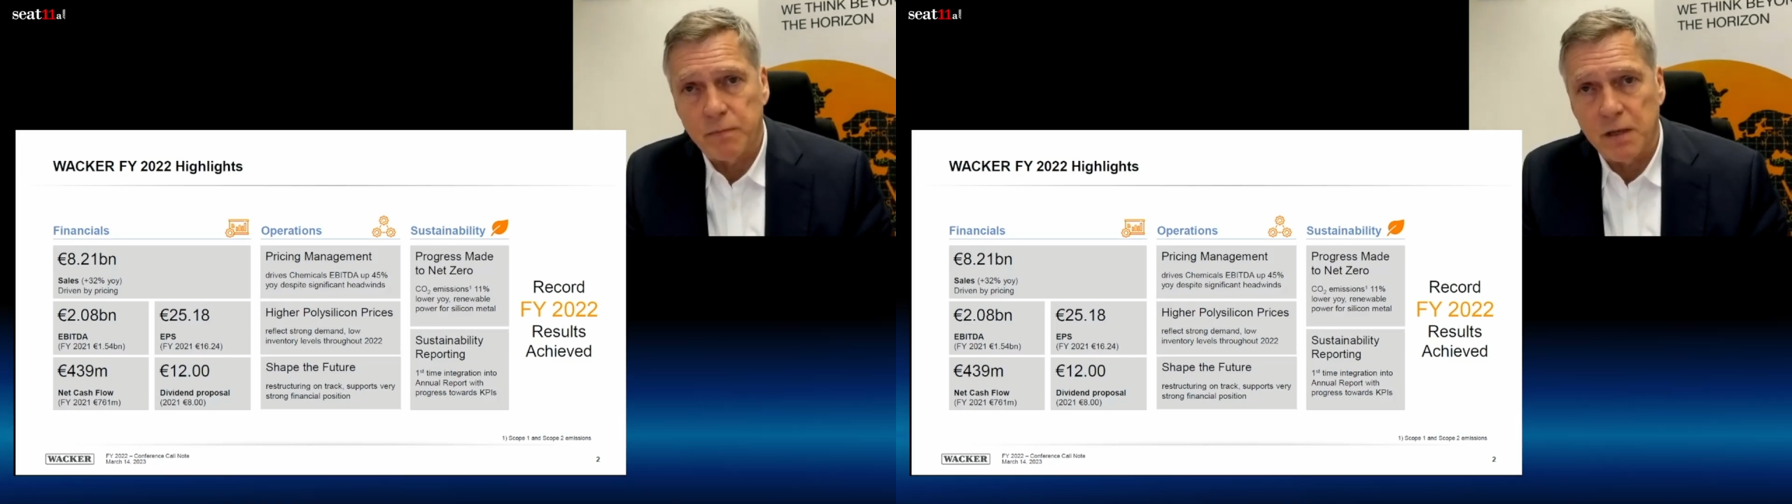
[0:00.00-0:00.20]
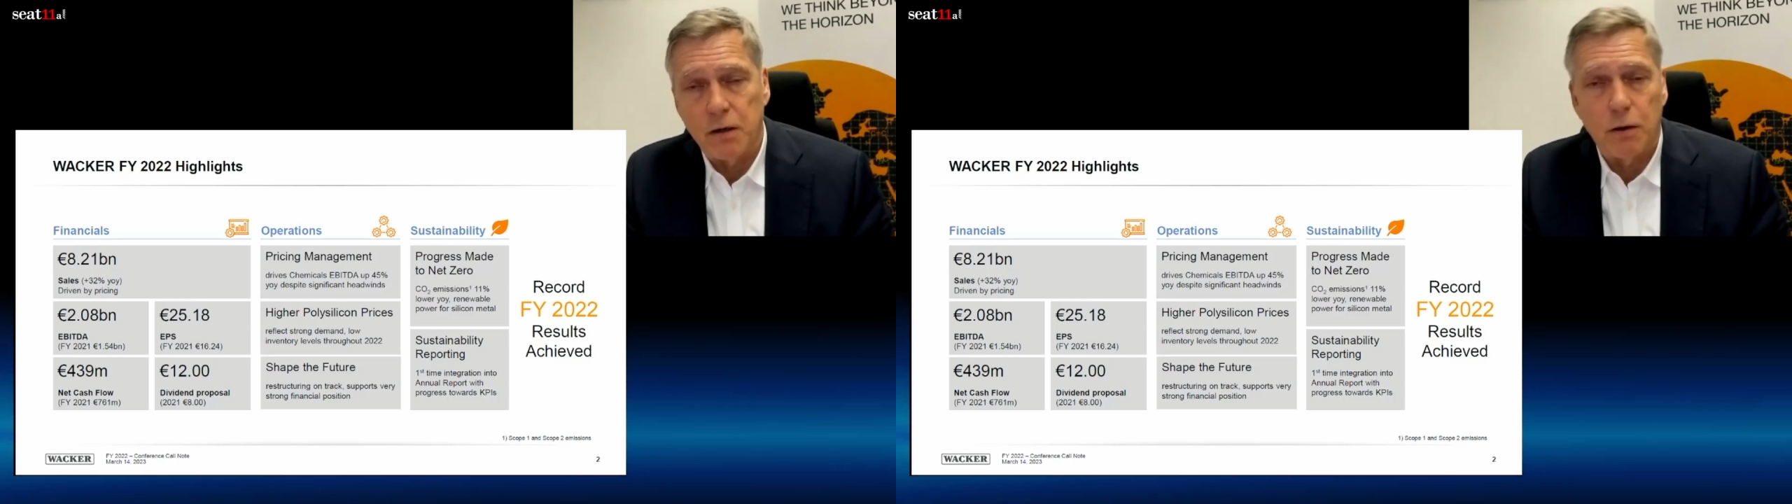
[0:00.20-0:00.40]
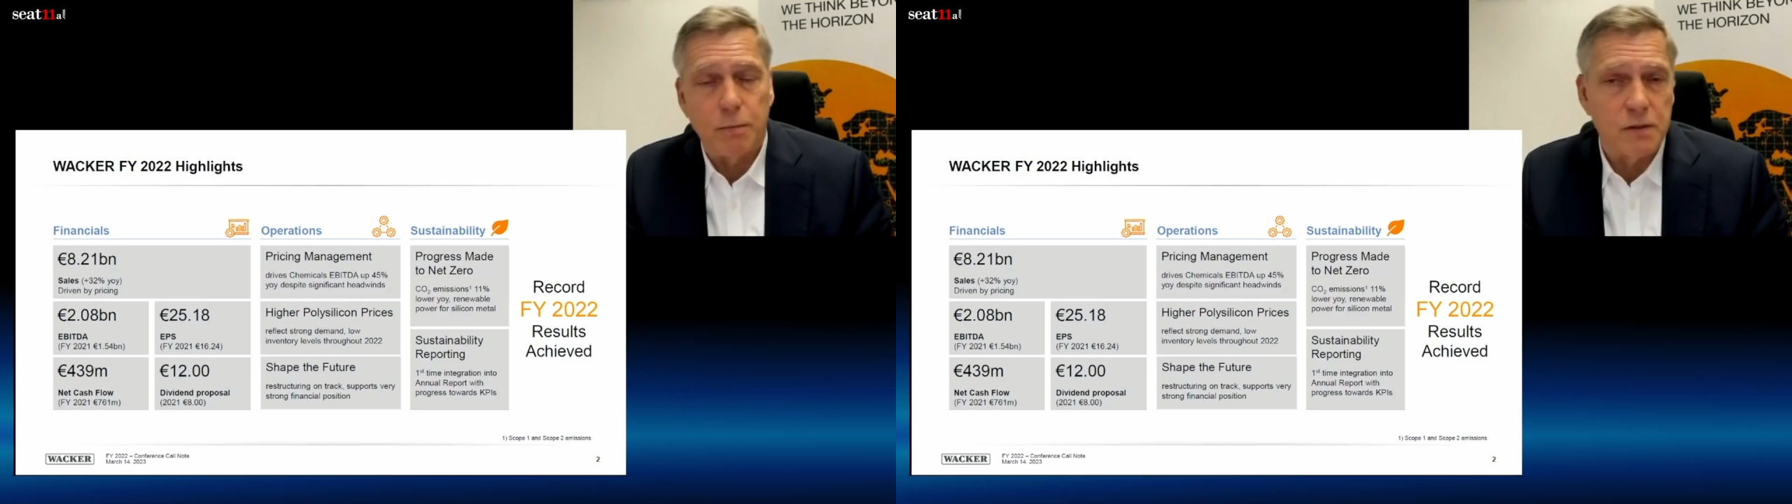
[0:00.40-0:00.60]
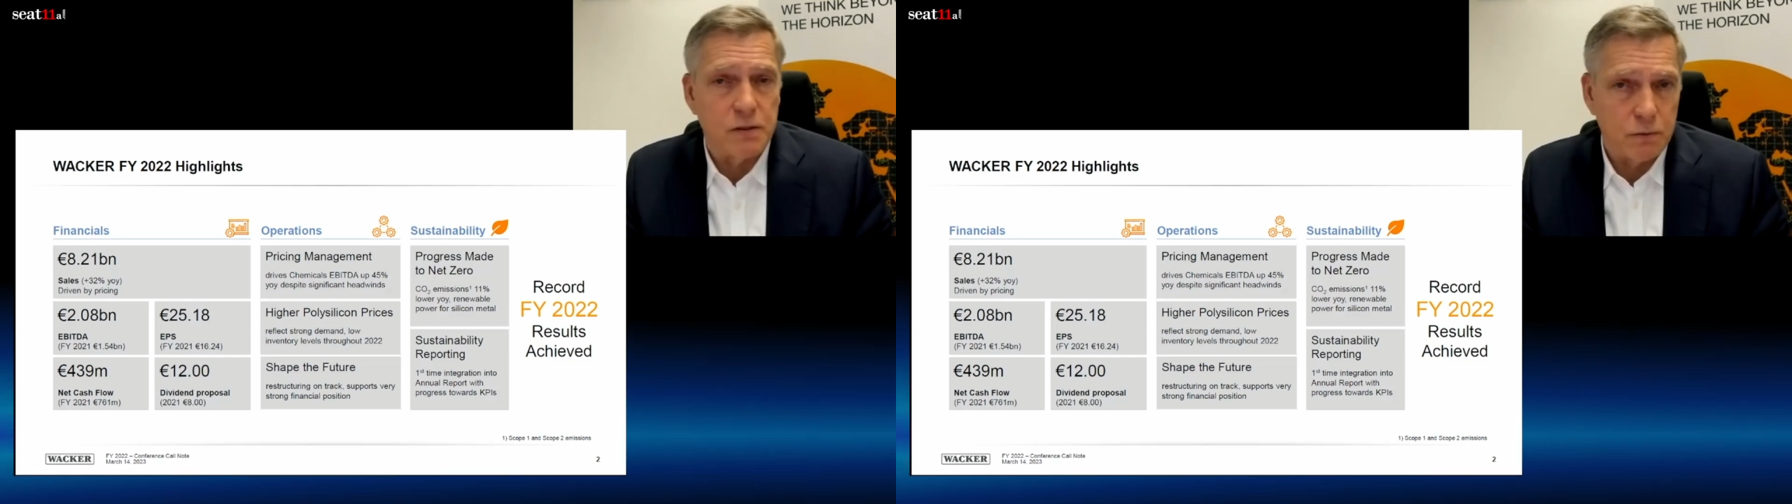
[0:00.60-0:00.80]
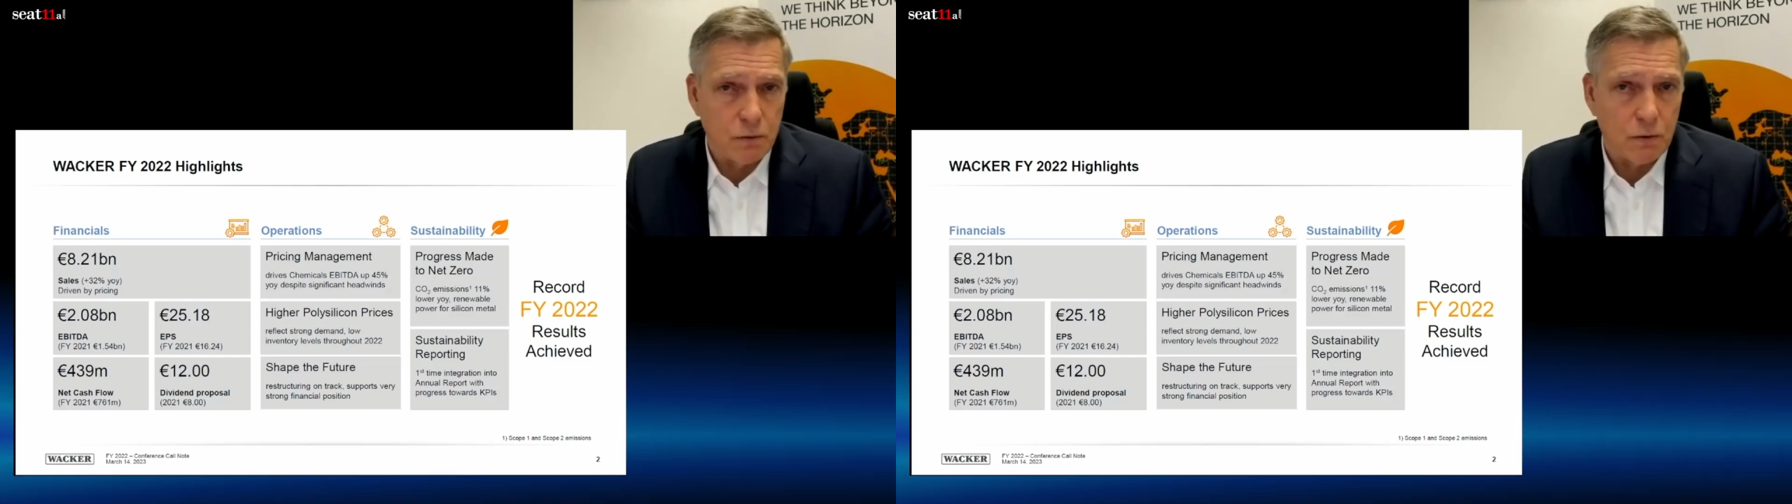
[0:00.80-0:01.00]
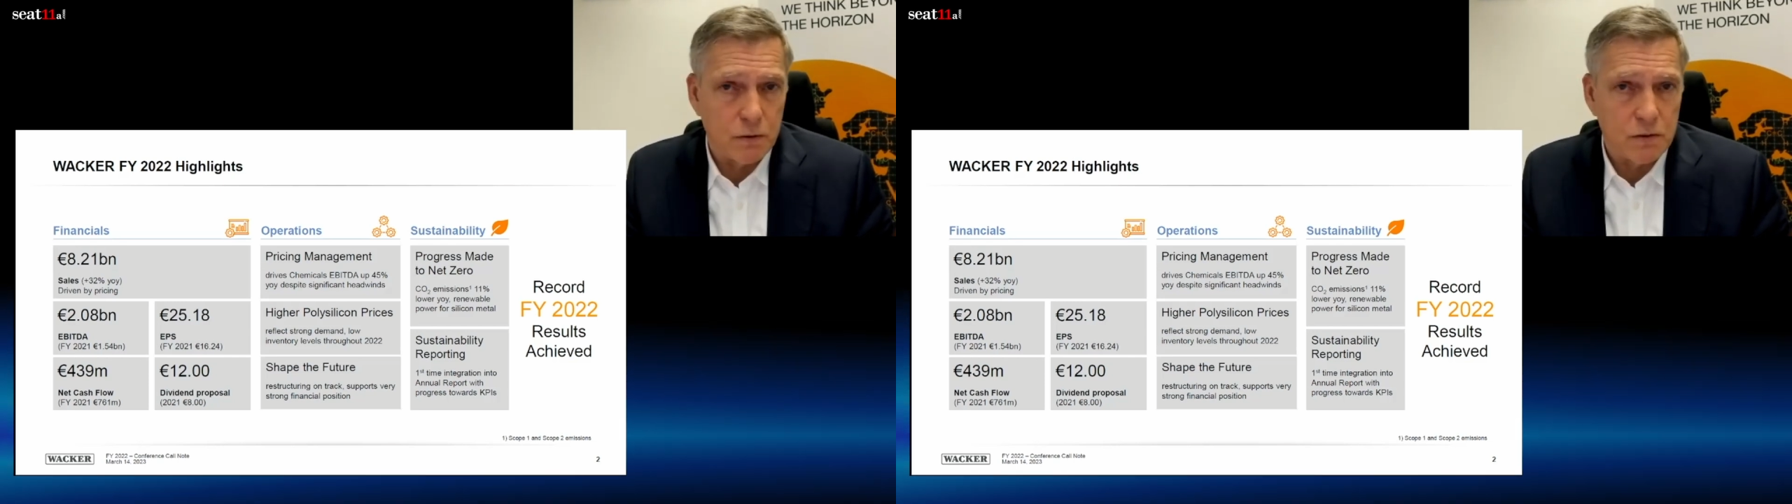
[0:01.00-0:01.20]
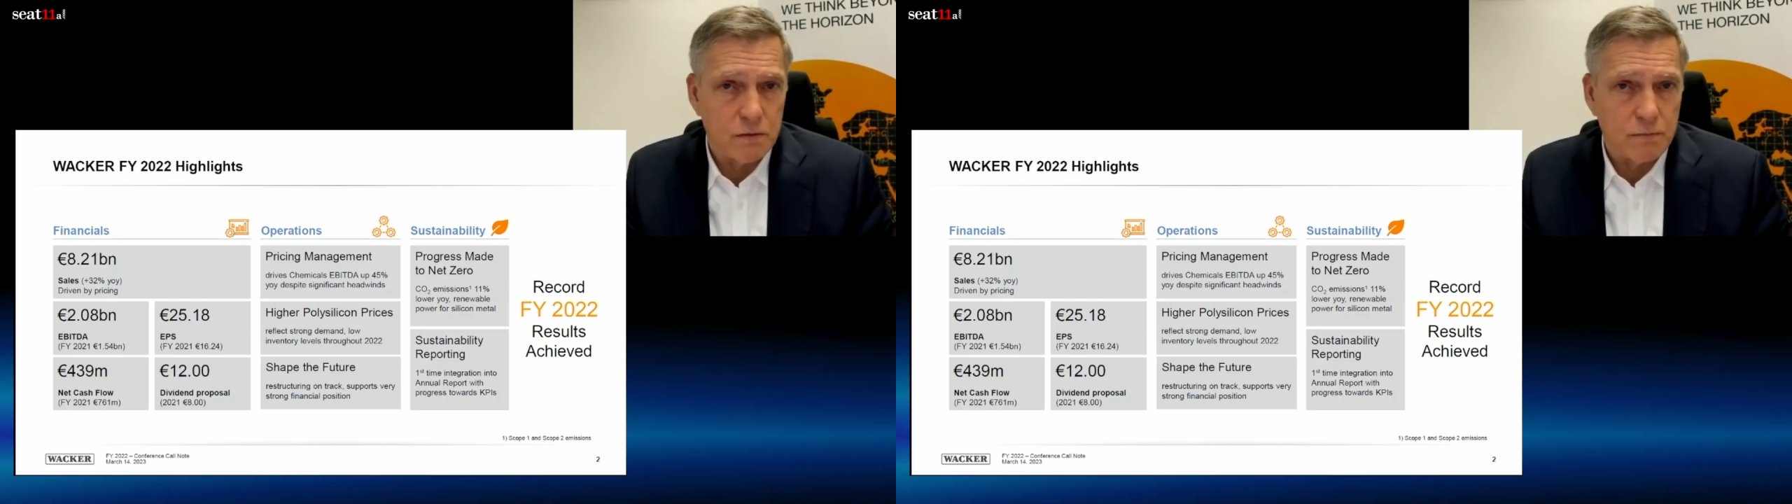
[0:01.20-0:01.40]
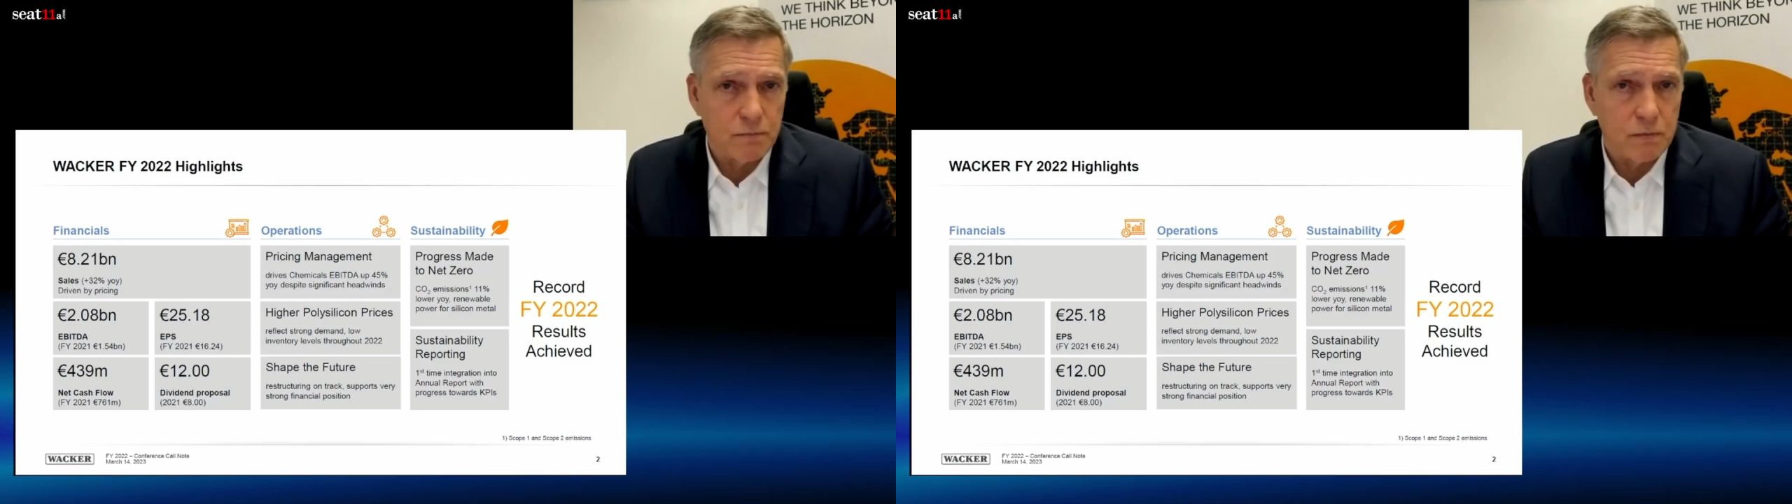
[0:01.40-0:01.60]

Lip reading: It opens new doors.